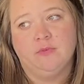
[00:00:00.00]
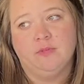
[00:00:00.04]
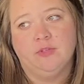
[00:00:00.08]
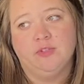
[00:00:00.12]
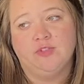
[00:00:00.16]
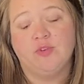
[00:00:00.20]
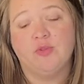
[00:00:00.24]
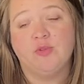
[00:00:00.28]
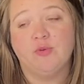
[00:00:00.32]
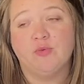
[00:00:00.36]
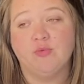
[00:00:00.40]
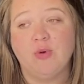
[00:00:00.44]

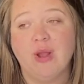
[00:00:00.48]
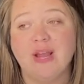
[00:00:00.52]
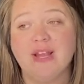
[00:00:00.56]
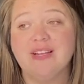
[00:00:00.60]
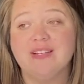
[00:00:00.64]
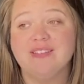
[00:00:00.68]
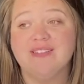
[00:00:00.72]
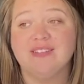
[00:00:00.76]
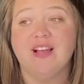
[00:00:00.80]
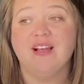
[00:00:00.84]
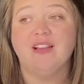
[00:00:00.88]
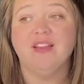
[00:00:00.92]
So the
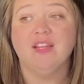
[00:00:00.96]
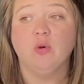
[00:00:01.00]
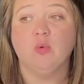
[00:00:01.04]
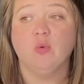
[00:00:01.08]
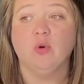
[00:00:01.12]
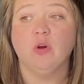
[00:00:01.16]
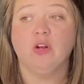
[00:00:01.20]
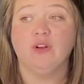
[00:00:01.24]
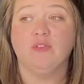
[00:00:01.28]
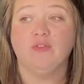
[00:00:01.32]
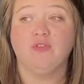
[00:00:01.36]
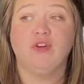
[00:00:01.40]
reconciling
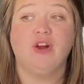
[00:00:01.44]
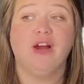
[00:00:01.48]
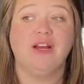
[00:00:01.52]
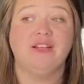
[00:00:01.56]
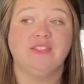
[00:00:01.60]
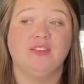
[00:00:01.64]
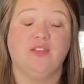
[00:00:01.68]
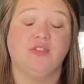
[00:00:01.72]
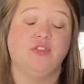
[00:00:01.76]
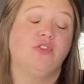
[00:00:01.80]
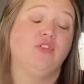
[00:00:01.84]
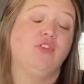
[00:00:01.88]
work of
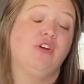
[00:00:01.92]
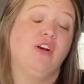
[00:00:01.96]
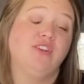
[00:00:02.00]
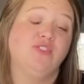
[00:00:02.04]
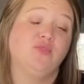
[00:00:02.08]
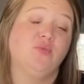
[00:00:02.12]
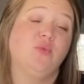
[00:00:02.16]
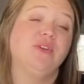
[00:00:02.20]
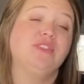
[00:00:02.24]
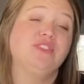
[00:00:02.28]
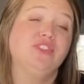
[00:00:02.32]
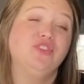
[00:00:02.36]
Christ on the
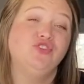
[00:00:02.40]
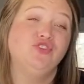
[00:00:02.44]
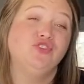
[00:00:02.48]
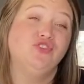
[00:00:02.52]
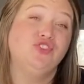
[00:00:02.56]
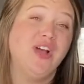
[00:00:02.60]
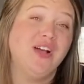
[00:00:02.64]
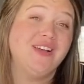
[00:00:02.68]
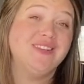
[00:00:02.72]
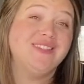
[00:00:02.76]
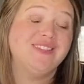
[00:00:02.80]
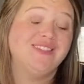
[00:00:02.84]
cross wasn't
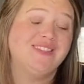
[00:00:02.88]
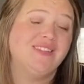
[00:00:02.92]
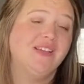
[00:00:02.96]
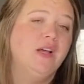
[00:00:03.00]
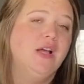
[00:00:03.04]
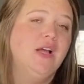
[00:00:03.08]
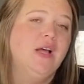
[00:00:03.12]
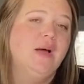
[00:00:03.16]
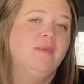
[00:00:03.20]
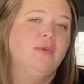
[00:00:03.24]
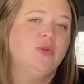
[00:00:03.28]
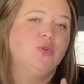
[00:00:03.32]
just
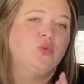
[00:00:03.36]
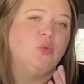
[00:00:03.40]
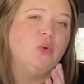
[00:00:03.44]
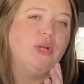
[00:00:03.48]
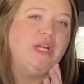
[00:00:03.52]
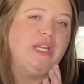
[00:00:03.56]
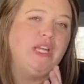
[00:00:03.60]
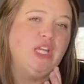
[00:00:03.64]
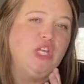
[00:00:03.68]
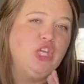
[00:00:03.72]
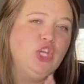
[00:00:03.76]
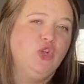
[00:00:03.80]

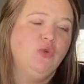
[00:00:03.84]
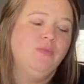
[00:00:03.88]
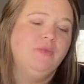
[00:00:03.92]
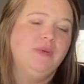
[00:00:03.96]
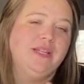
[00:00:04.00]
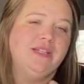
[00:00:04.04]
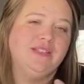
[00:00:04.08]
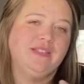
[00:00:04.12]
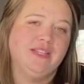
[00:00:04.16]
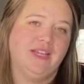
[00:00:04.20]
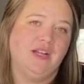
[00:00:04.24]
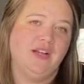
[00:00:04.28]
between
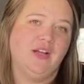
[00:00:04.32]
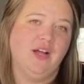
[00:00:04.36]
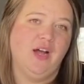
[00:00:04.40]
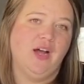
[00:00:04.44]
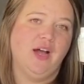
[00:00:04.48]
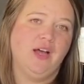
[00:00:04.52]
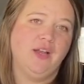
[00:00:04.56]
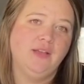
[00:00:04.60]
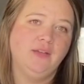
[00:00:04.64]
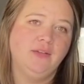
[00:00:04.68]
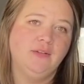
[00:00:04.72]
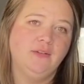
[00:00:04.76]
humans and
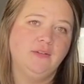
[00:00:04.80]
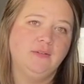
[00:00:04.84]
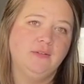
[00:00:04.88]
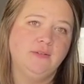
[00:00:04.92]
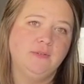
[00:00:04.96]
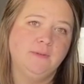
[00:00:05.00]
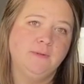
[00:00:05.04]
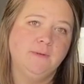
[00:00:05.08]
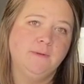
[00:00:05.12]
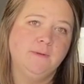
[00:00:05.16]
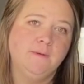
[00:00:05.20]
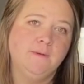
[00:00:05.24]
God
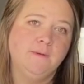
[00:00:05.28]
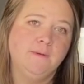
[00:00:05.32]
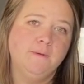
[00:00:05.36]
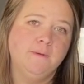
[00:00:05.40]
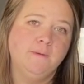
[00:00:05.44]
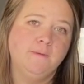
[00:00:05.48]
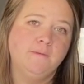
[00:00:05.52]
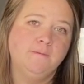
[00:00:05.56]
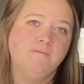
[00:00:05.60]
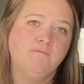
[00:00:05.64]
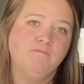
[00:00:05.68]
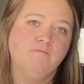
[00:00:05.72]

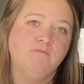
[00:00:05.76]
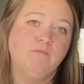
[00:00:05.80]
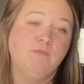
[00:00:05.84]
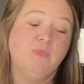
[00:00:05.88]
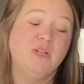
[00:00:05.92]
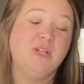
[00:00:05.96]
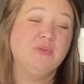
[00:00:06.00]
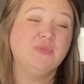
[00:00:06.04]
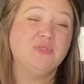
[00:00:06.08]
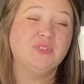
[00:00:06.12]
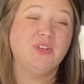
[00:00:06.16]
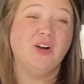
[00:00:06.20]

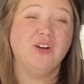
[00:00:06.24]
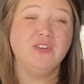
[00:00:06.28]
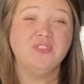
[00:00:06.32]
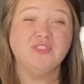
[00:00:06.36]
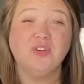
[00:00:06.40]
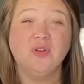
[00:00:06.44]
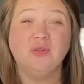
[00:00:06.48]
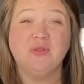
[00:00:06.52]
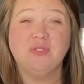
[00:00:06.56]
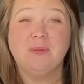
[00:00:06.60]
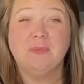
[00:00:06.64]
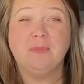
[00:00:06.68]
but it was
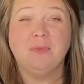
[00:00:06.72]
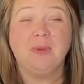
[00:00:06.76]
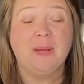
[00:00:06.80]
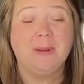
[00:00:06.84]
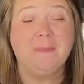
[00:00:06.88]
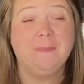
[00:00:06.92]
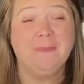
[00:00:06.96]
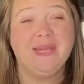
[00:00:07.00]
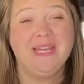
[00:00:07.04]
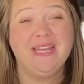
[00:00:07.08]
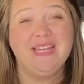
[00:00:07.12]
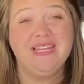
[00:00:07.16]
also to
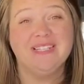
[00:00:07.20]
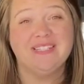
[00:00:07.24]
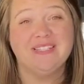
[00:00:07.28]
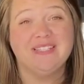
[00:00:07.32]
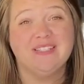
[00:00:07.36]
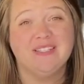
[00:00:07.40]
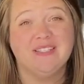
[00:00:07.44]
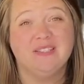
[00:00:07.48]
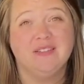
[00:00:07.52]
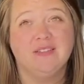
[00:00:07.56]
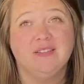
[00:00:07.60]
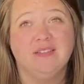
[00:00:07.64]
bring
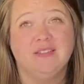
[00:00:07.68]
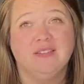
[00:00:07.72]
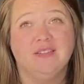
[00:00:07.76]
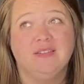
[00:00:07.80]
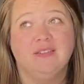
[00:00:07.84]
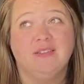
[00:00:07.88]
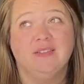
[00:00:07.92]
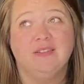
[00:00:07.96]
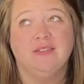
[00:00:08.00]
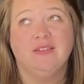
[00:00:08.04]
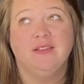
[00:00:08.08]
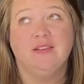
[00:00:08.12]
peace
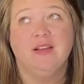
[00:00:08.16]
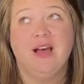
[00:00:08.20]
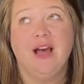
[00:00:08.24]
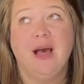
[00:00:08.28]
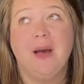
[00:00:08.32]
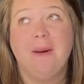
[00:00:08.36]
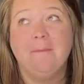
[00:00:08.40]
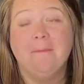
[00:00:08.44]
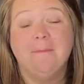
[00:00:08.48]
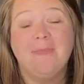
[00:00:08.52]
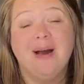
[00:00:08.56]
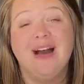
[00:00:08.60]

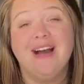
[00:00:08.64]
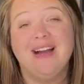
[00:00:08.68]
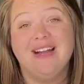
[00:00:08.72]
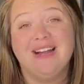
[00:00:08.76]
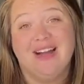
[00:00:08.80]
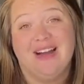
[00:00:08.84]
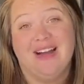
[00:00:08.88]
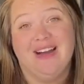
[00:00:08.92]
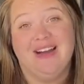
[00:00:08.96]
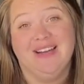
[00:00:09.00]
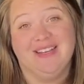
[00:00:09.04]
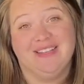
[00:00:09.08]

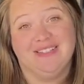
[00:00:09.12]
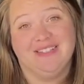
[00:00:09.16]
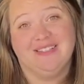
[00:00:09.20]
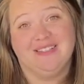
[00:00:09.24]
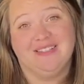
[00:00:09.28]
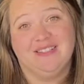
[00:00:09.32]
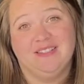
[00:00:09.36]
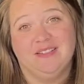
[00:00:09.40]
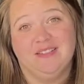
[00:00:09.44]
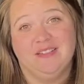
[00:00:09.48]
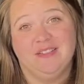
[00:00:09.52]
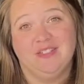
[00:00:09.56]
among
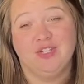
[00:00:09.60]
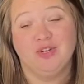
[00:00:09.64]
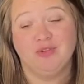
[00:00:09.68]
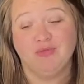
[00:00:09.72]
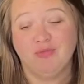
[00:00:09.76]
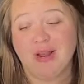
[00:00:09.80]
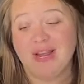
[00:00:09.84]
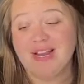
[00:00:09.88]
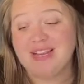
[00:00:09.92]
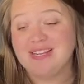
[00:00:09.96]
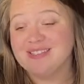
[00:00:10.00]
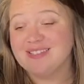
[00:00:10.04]
us, to
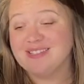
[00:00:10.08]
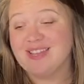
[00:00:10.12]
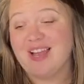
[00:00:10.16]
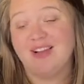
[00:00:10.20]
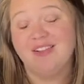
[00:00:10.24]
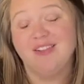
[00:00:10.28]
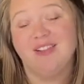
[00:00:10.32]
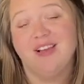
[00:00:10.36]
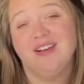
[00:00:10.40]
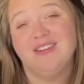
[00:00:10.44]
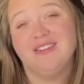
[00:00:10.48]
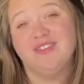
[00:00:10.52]

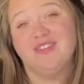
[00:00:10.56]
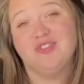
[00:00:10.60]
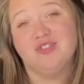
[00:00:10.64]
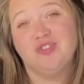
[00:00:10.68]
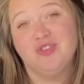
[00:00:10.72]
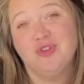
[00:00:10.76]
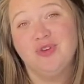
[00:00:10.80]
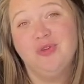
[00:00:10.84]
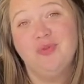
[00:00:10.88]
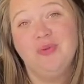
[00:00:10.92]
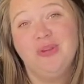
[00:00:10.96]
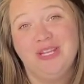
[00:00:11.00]
reconcile us
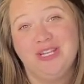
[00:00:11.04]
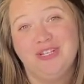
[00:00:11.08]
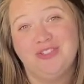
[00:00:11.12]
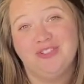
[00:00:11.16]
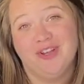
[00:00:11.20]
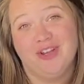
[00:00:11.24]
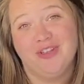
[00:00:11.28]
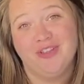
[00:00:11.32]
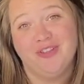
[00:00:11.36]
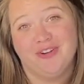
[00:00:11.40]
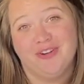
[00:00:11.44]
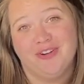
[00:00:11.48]
to each
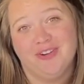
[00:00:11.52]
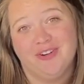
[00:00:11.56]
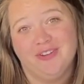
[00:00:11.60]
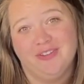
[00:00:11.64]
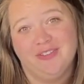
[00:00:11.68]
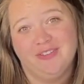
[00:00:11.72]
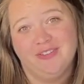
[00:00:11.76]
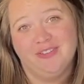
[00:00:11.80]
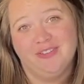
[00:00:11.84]
other.